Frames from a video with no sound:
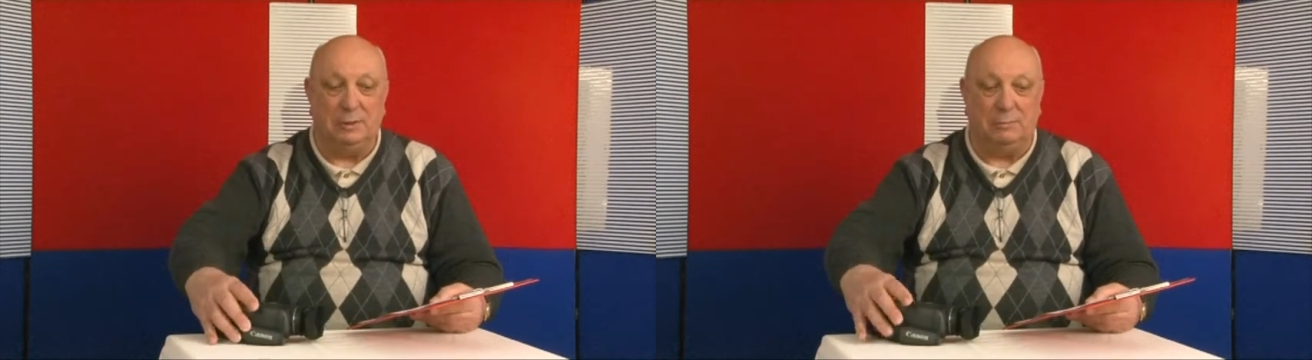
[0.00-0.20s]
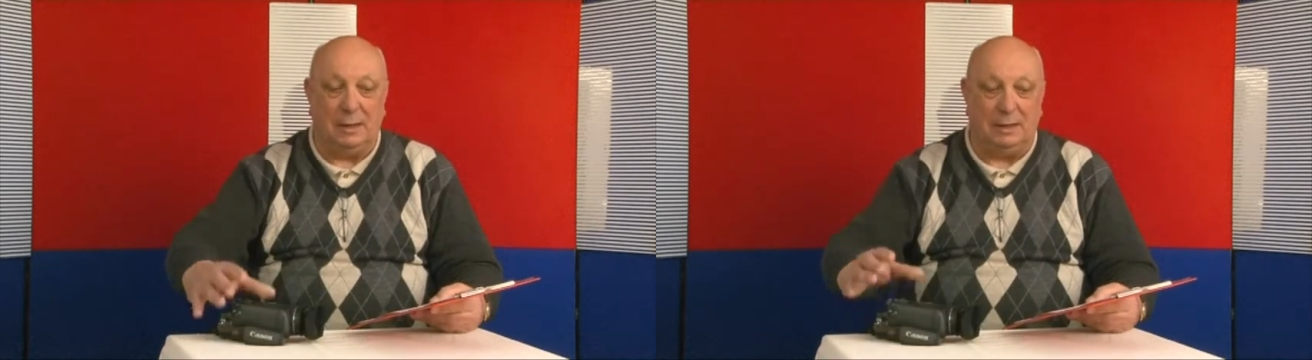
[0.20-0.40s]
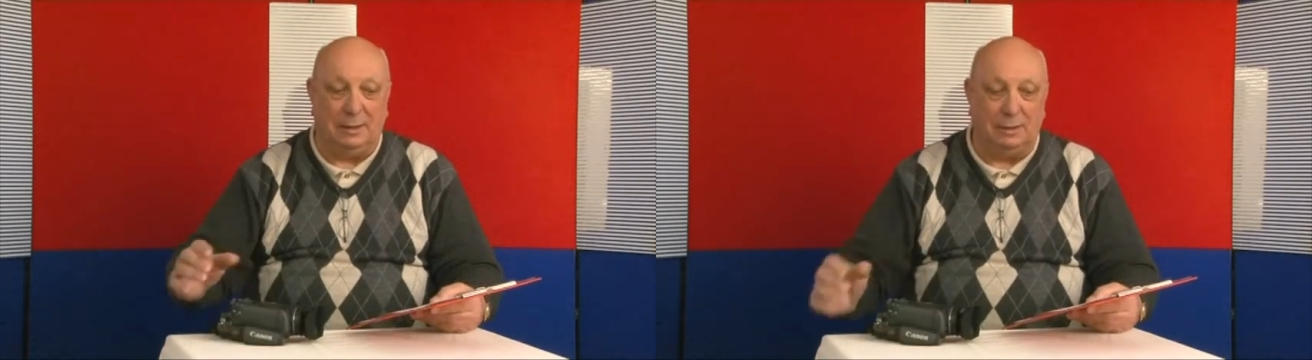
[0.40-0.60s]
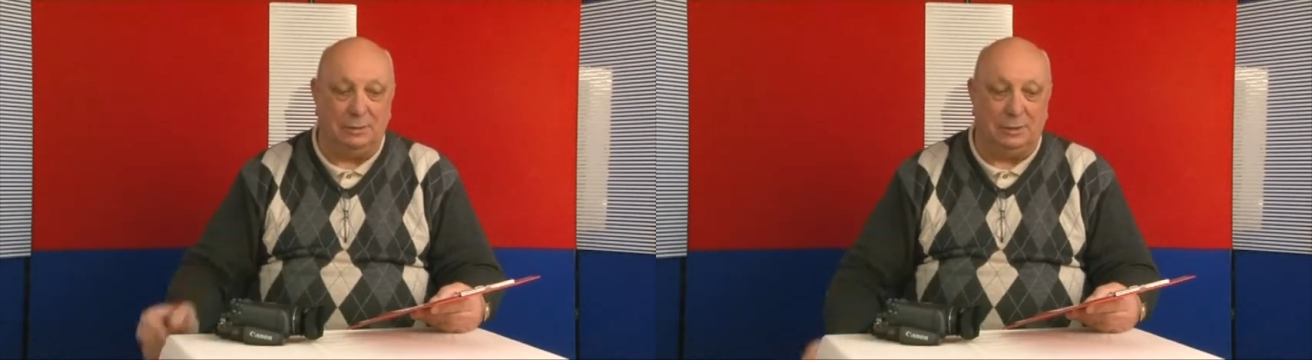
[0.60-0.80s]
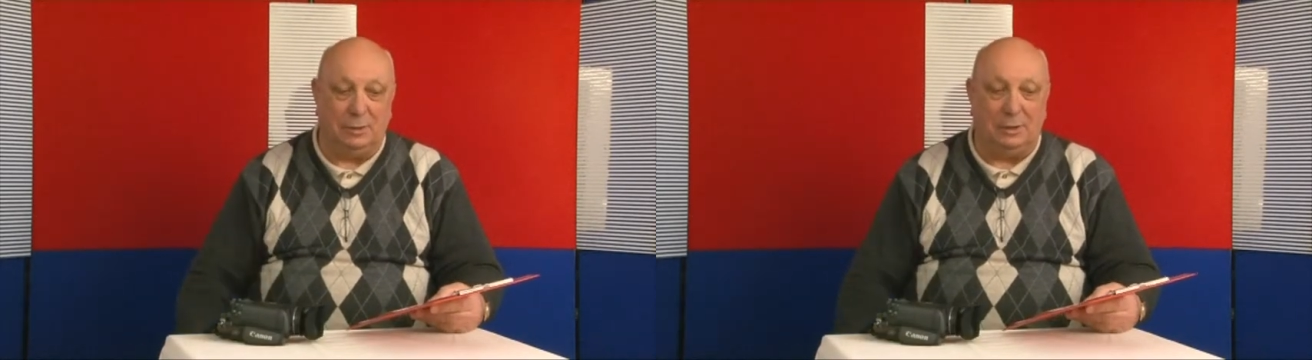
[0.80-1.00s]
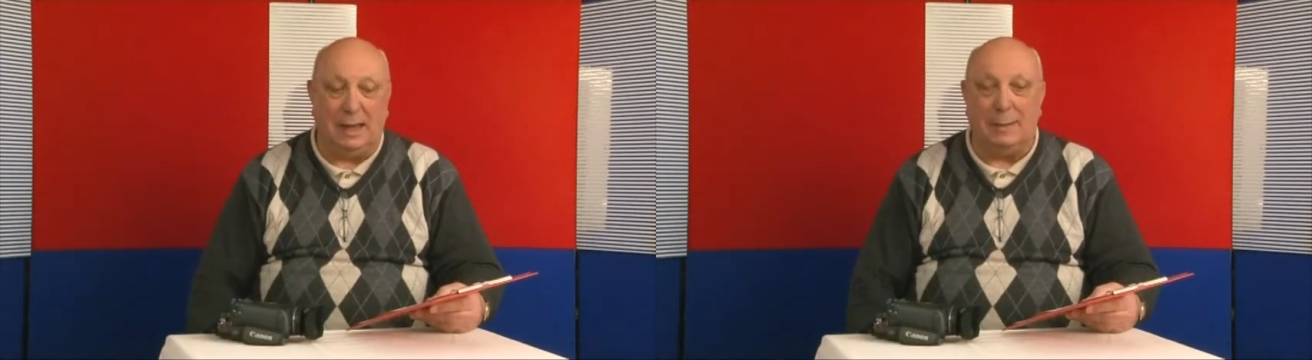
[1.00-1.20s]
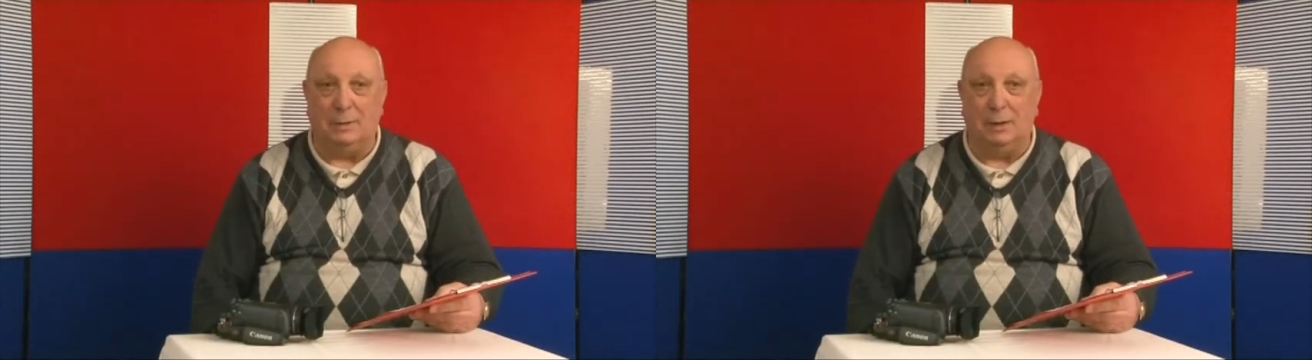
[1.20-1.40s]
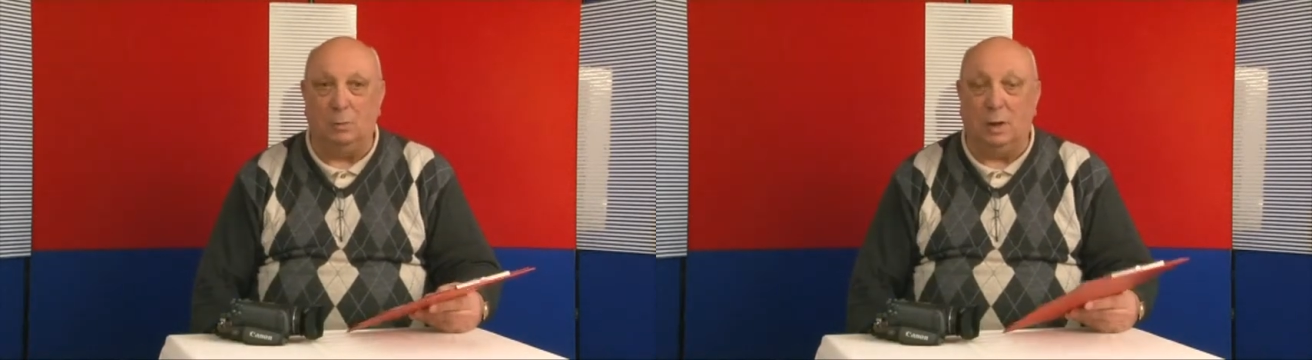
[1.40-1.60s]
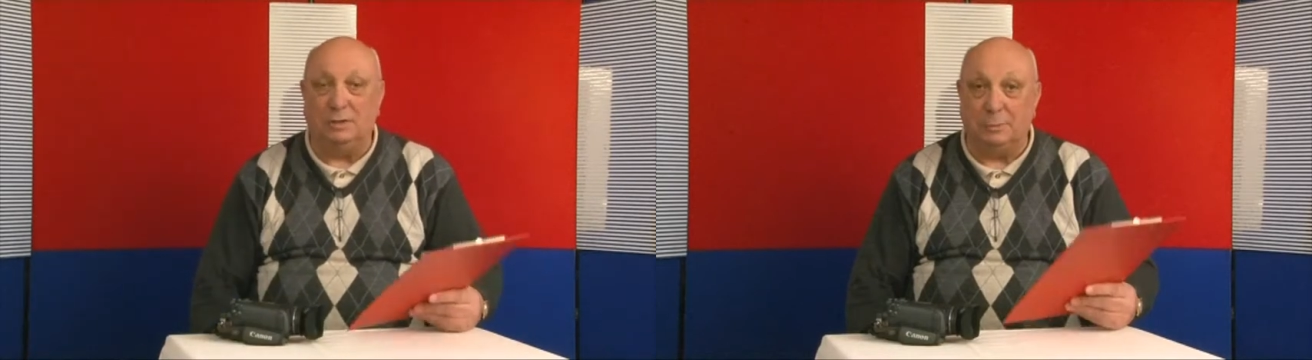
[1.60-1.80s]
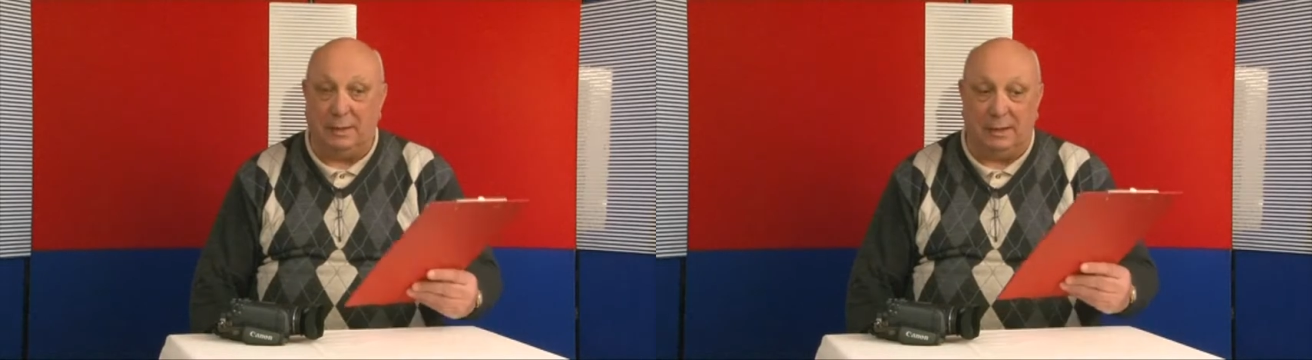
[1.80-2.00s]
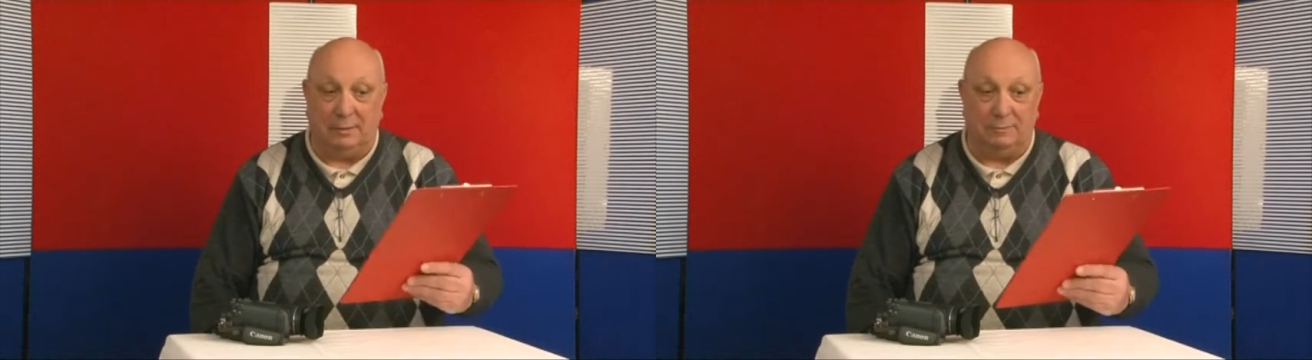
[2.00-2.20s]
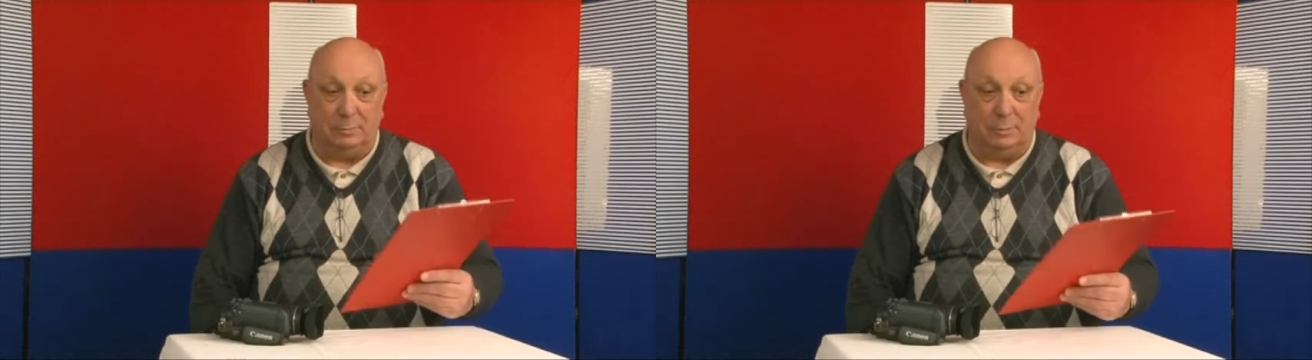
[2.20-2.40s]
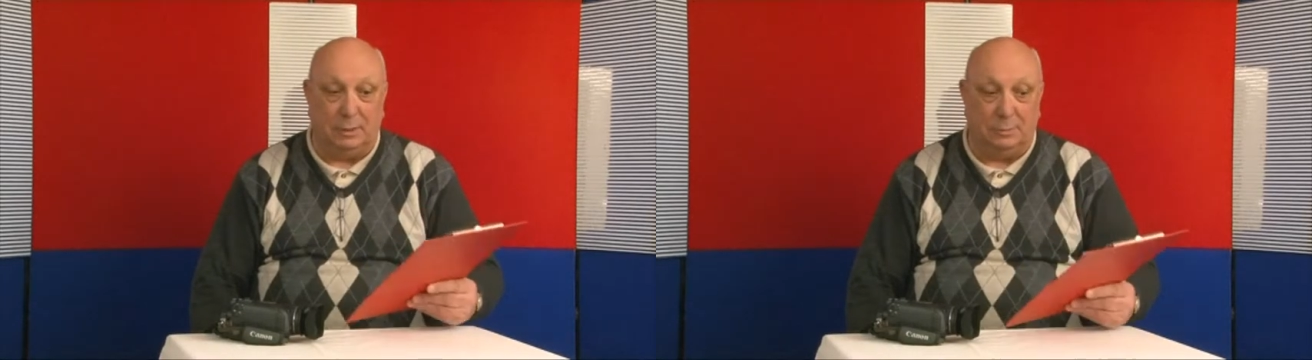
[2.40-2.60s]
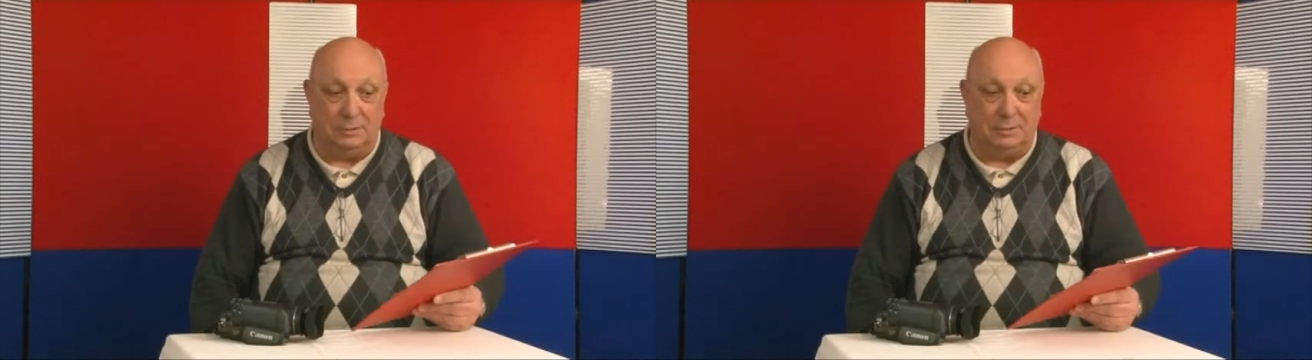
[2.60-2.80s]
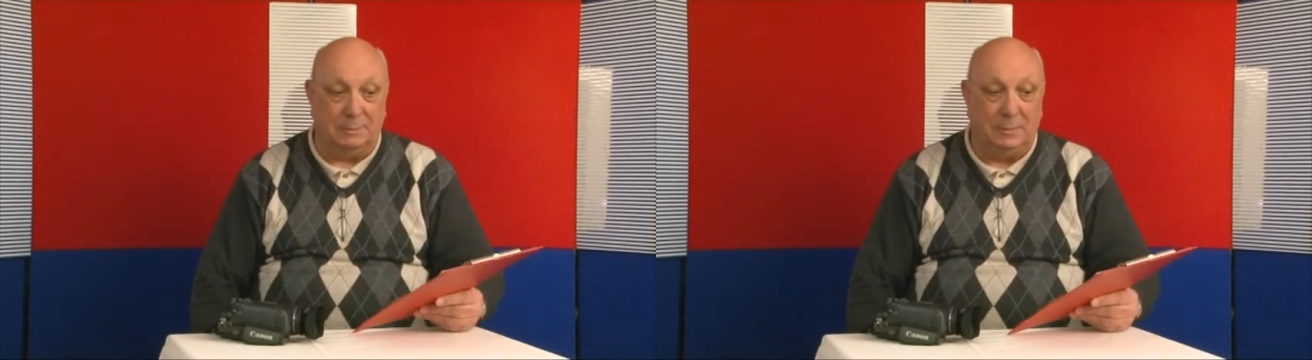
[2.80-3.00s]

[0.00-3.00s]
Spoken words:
directly onto your camera while speaking from notes.